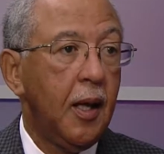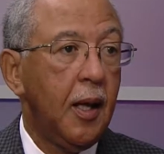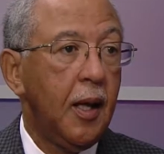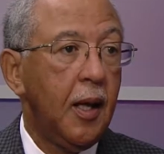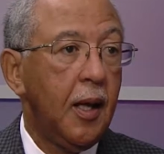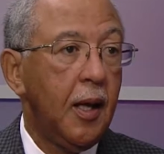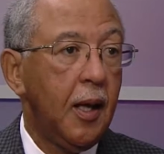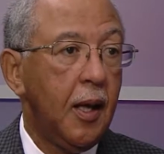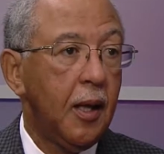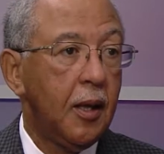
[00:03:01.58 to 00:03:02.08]

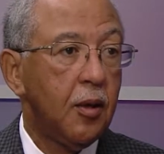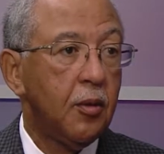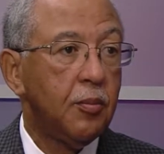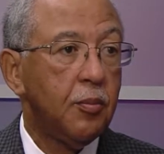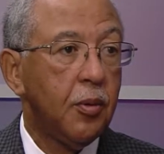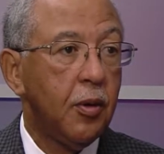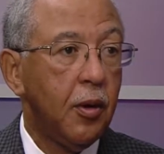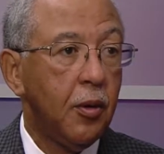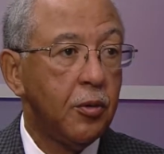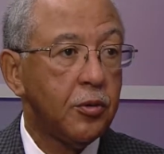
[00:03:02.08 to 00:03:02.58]
and
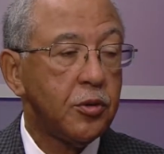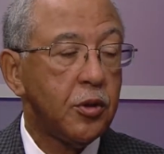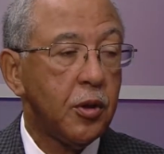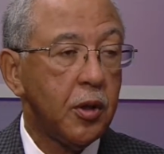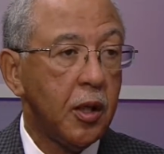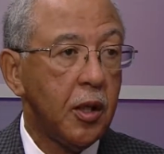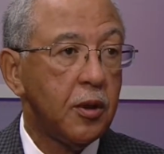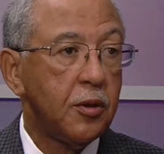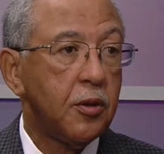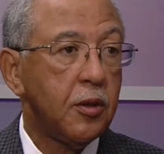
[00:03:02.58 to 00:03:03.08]
approach or
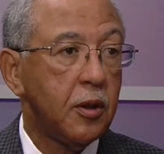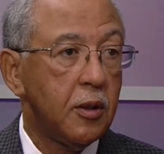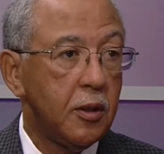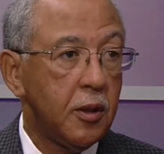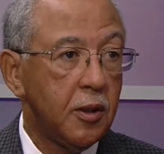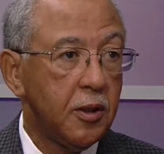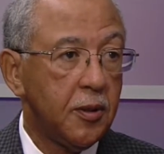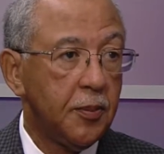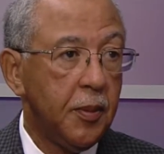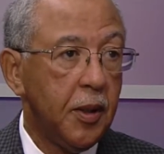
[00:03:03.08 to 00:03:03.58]
get to the
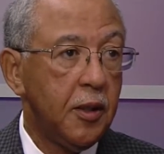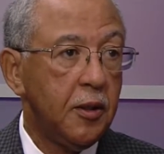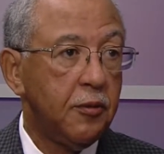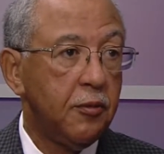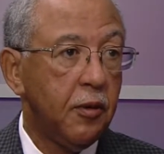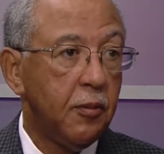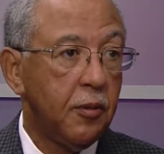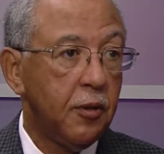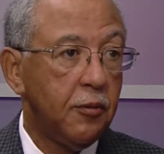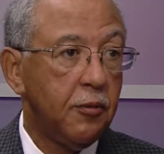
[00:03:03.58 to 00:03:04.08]
disc space
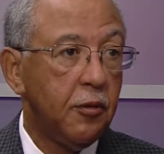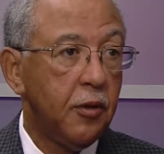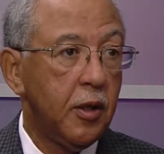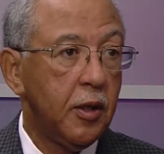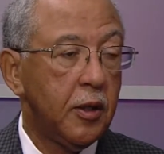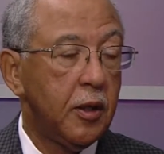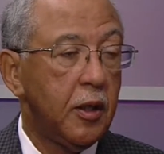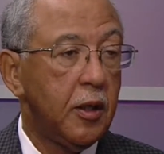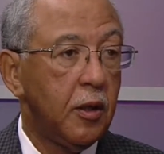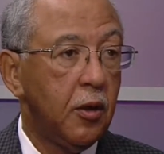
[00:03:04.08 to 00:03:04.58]
from the
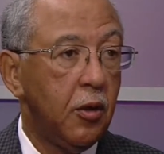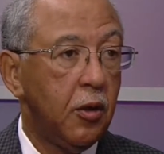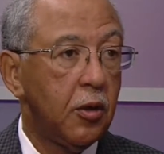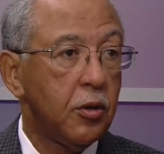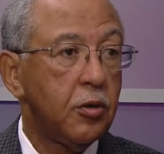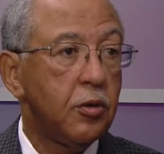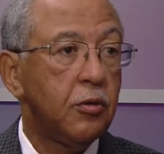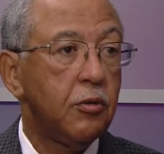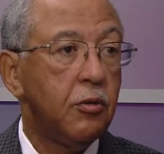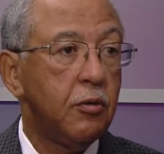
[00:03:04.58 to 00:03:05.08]
front in order
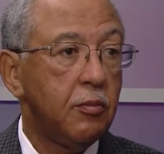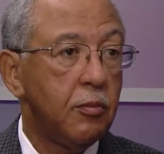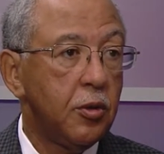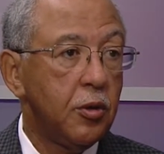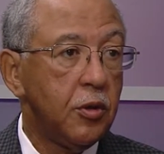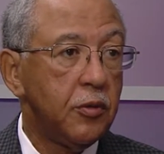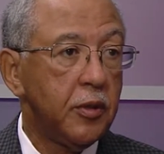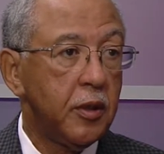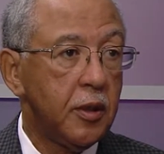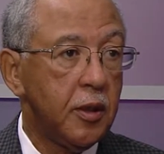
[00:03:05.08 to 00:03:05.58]
to
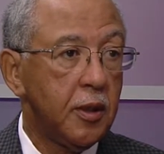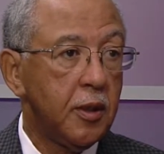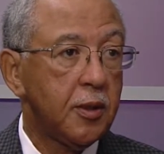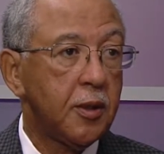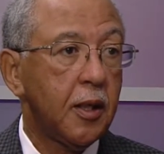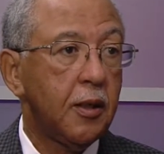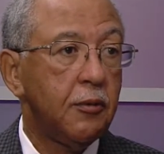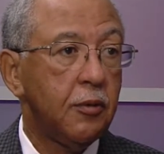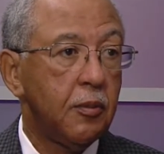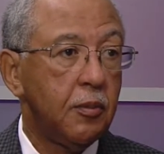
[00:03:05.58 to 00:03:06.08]
remove the
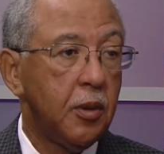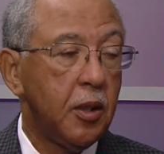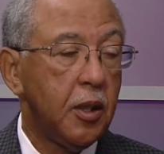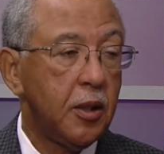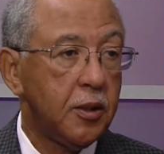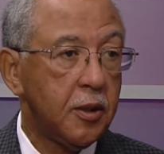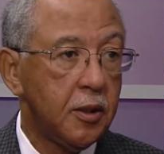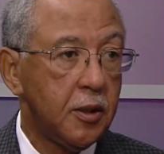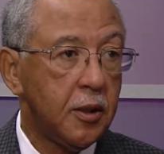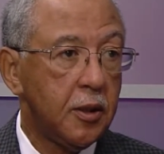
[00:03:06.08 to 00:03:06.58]
disc and
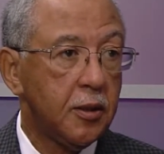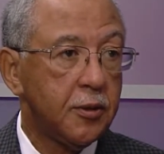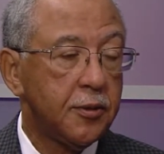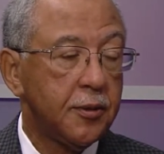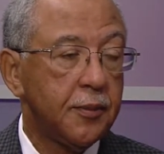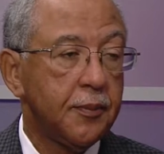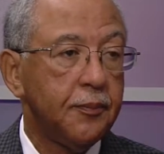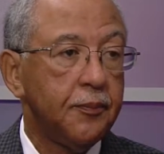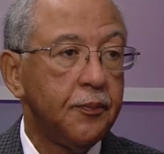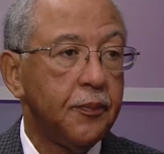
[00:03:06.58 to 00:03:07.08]
replace the disc.
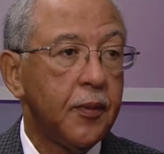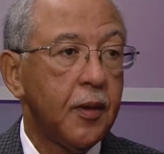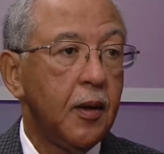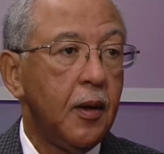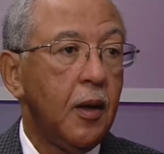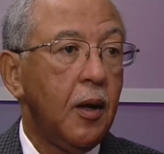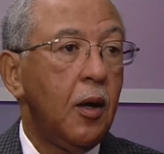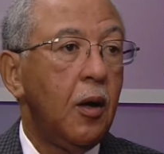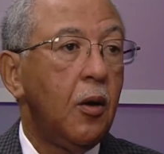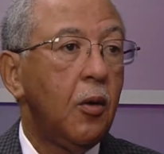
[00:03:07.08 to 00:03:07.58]

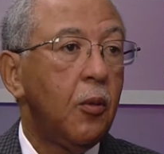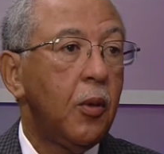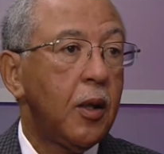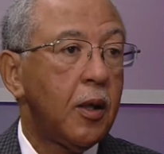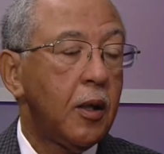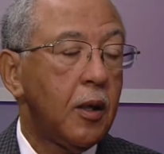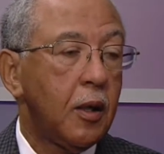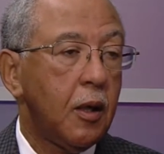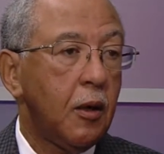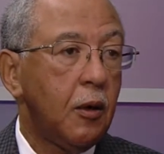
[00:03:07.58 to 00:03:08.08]
We
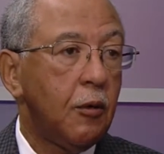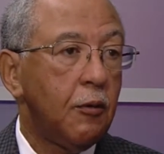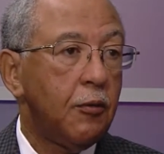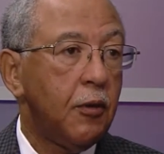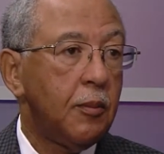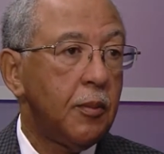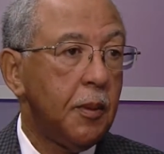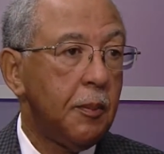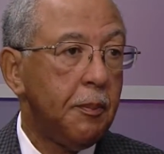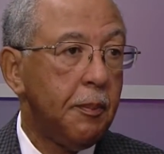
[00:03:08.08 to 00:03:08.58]
can go
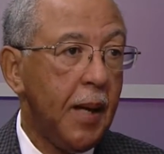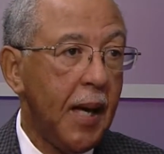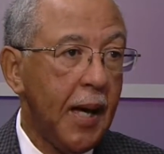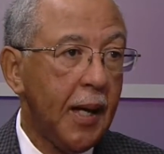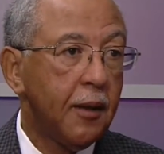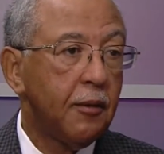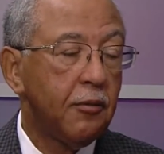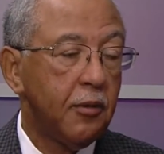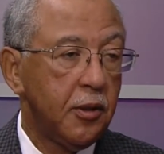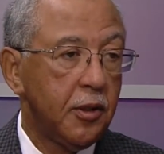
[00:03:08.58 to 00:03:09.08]
from the
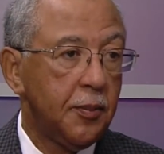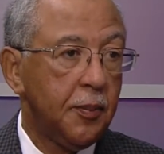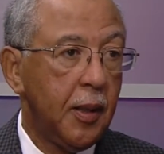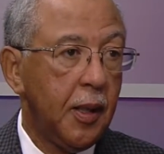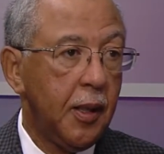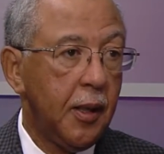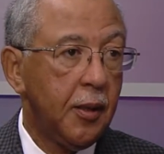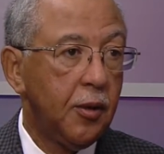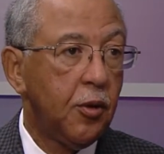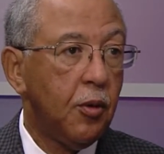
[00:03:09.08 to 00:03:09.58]
back of the
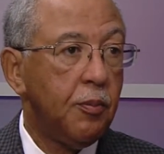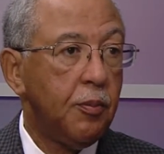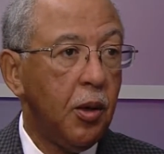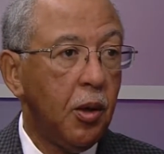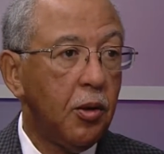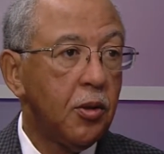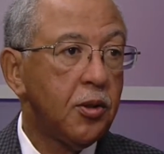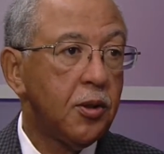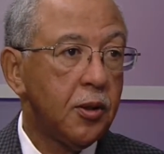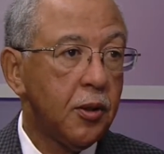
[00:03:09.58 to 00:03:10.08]
spine or
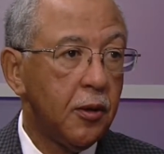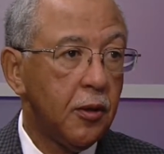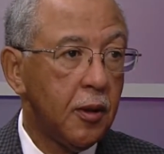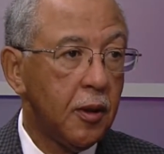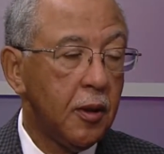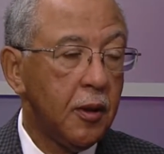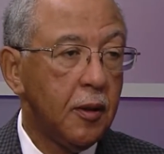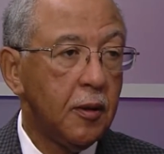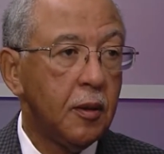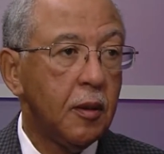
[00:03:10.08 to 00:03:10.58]

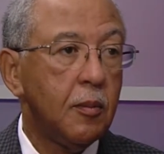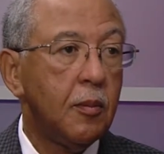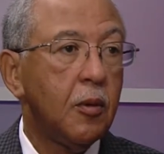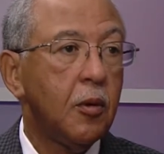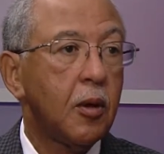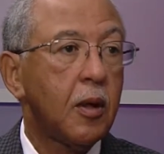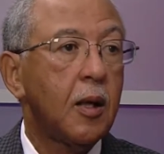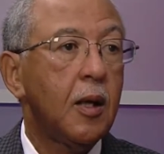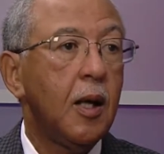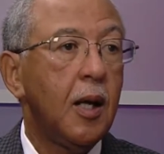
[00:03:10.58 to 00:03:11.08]
posteriorly, the
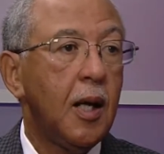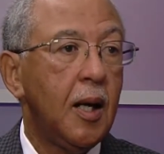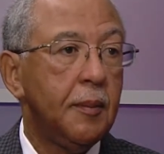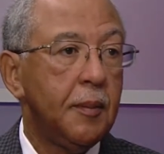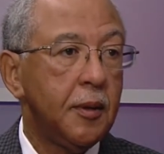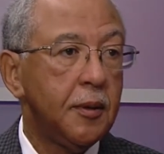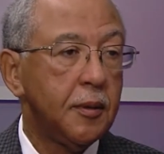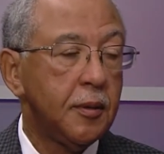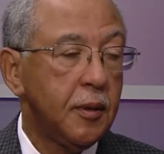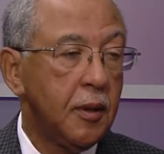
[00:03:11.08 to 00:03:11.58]
more
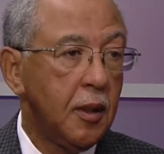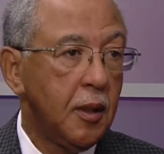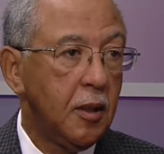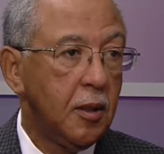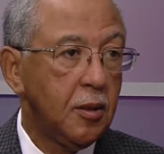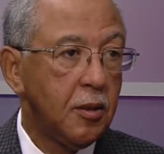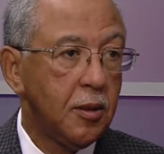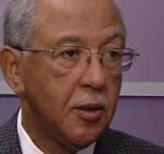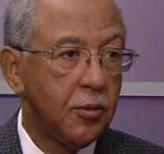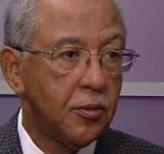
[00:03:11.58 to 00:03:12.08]
common
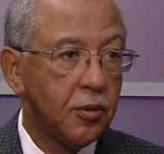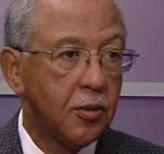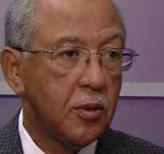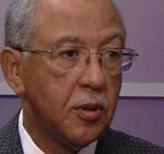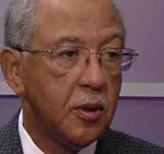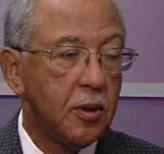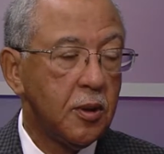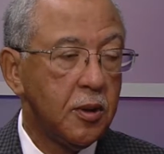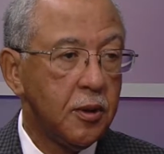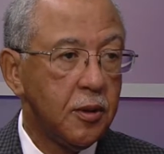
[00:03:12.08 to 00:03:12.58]

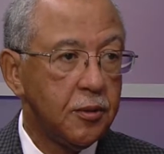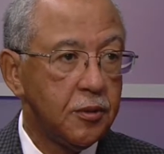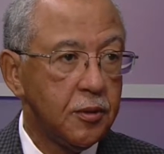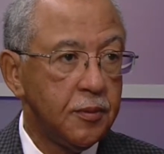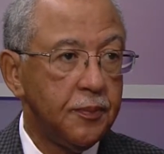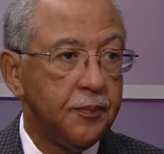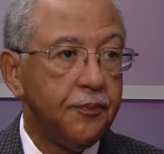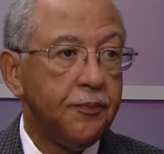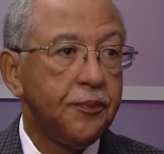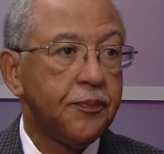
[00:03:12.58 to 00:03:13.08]
surgical
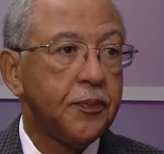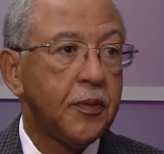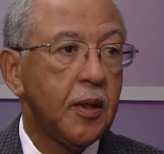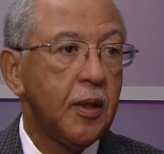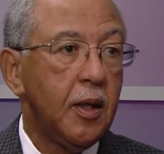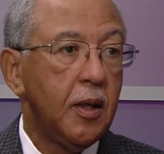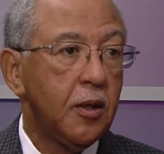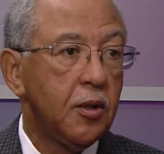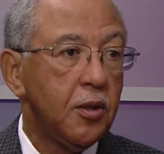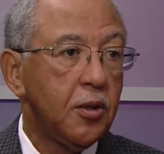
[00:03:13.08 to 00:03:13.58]
incision,
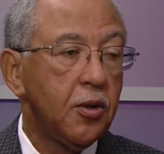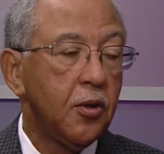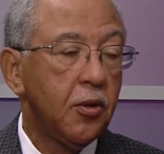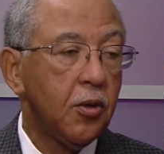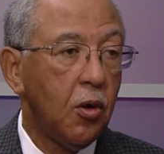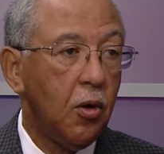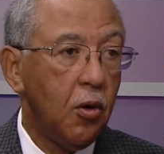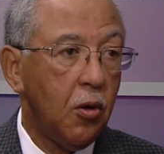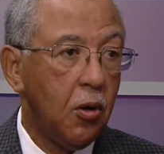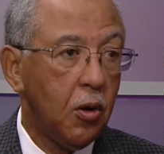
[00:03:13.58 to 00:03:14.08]
and insert
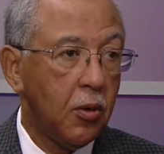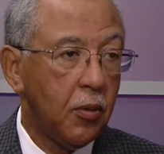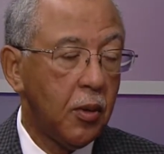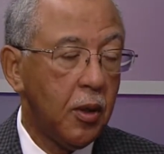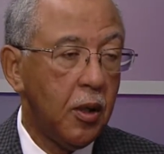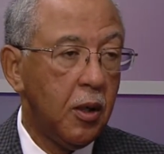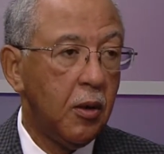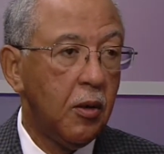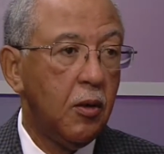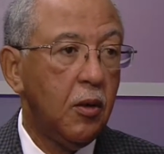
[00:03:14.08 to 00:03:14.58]

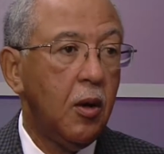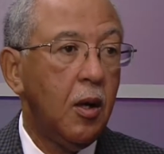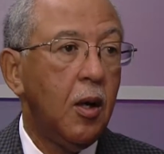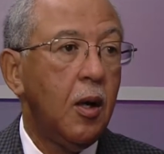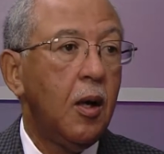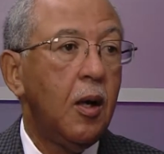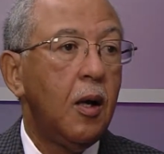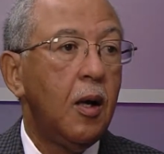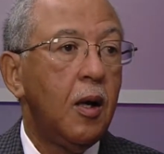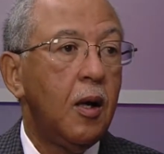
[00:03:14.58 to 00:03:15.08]
hardware
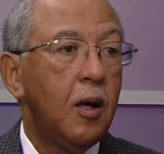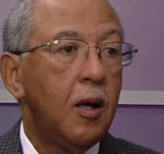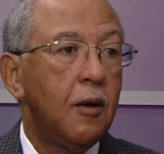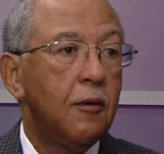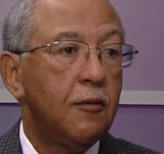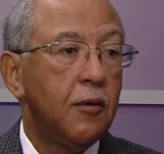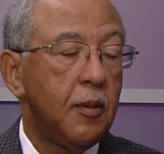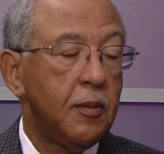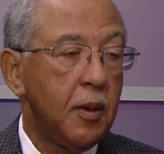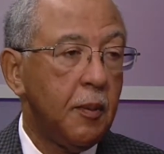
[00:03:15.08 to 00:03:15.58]

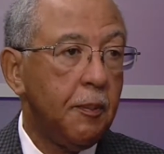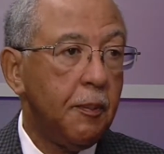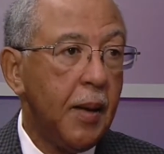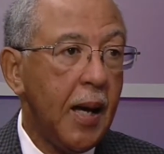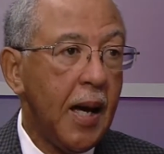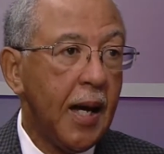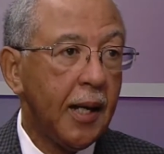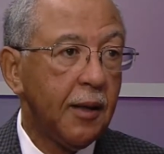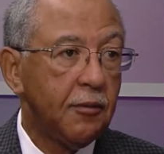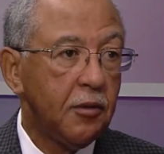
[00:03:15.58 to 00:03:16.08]
from the
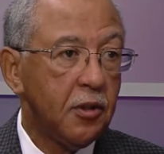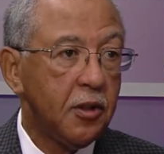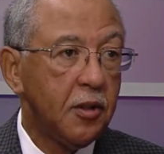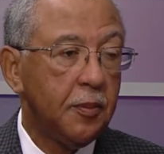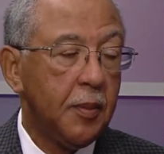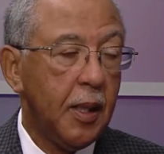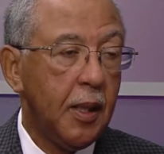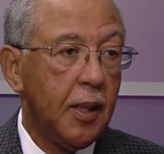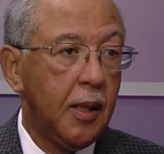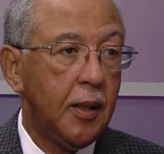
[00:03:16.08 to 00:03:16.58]
back of the
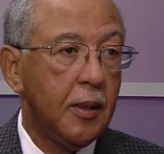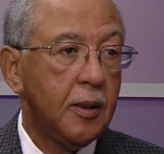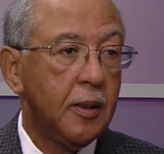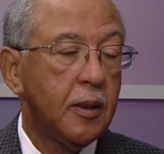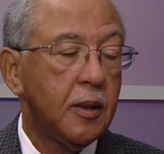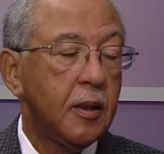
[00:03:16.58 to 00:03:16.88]
spine